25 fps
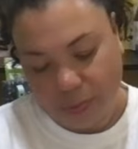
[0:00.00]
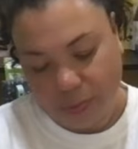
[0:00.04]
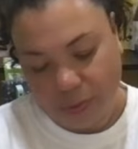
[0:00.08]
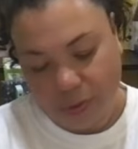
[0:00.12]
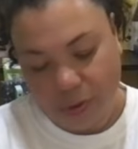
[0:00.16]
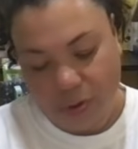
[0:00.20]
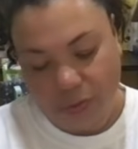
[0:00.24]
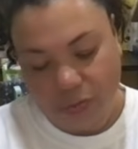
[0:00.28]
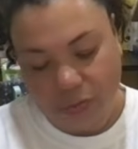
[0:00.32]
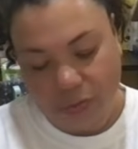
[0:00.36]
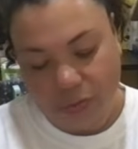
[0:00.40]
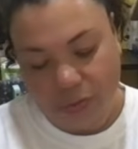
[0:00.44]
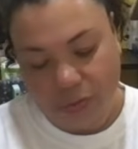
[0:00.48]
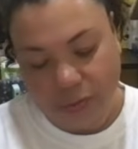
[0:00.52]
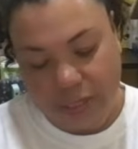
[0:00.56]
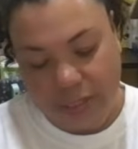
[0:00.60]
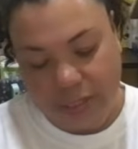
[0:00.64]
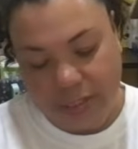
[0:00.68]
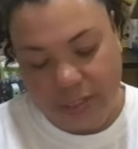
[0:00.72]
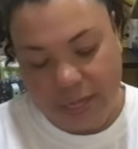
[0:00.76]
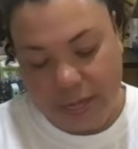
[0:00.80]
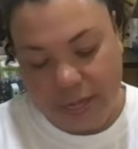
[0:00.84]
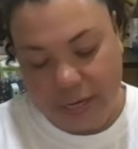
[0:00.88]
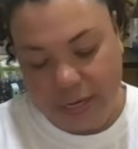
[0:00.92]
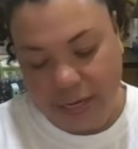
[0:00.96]
Oh, no,
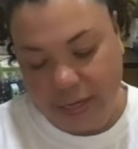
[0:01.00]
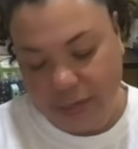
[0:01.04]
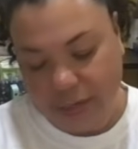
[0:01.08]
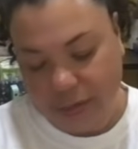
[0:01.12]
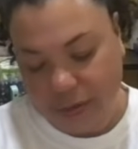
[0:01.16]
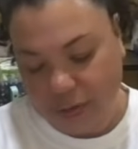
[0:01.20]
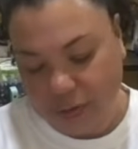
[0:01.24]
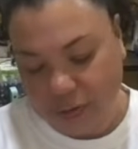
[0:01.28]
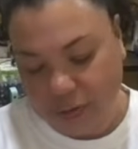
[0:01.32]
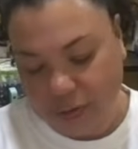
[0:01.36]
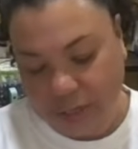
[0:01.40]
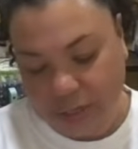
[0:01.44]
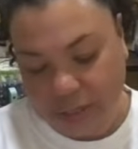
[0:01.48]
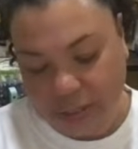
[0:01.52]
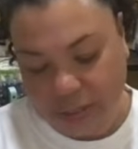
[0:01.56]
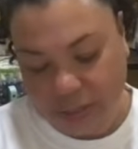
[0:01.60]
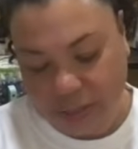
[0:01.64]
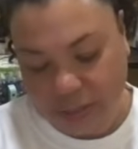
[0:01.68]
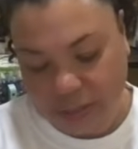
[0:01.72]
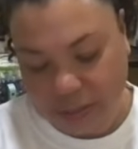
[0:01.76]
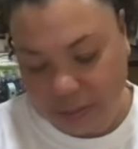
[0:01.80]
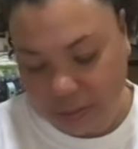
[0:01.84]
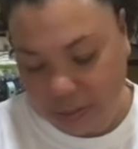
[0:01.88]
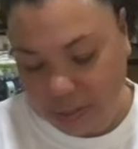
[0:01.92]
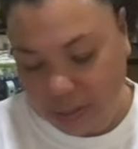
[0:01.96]
that's not it. Hold on.
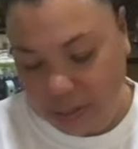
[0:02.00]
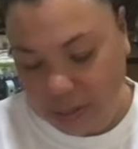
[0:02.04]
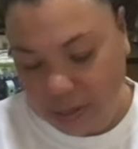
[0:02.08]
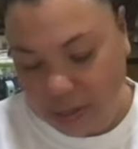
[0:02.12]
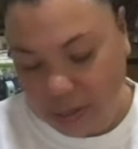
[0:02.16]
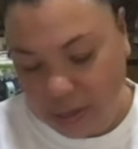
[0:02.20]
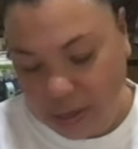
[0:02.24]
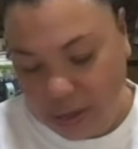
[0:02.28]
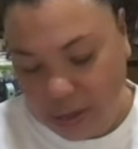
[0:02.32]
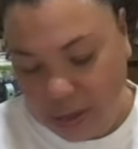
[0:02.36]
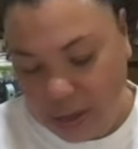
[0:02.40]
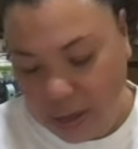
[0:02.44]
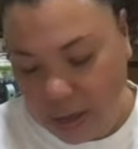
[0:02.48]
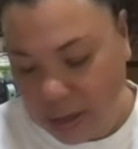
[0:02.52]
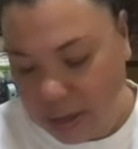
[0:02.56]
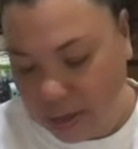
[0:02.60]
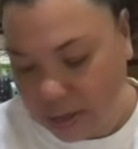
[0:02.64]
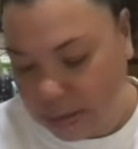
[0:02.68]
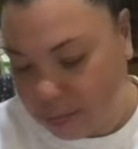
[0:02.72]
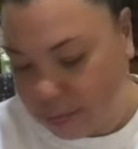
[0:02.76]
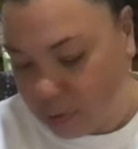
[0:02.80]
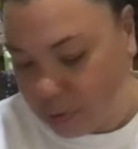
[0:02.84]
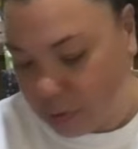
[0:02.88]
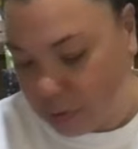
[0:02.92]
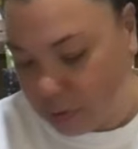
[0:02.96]
I
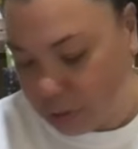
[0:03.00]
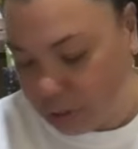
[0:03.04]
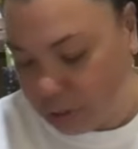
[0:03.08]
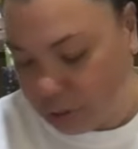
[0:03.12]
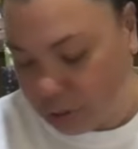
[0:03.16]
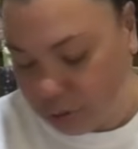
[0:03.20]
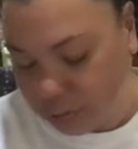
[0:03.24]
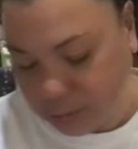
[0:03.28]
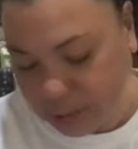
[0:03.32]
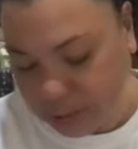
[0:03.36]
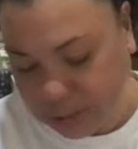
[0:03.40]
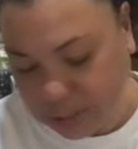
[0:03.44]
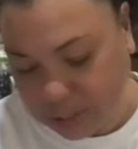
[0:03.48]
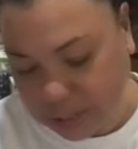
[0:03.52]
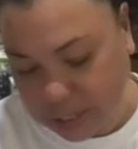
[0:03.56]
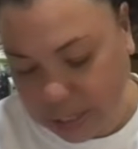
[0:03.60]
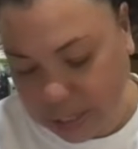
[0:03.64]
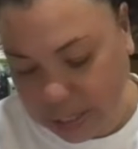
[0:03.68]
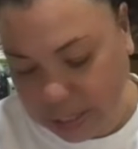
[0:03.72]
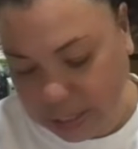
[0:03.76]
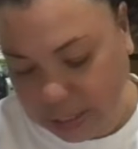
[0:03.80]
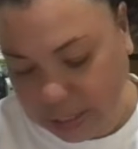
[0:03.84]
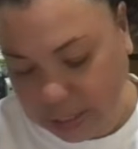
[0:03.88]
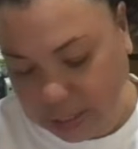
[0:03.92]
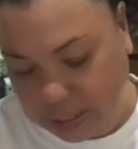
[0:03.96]
am going to be
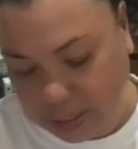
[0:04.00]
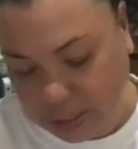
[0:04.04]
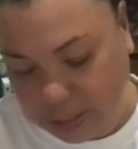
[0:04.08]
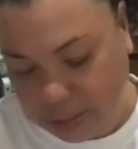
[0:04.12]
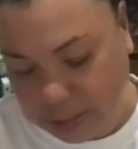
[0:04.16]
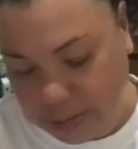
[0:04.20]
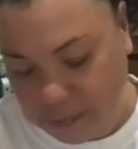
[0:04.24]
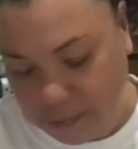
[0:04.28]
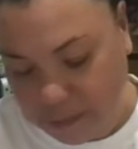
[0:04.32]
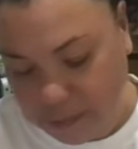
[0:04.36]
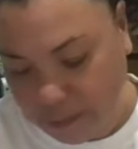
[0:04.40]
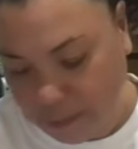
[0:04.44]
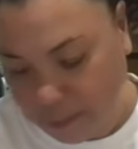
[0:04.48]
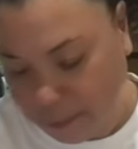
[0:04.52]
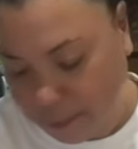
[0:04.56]
taking,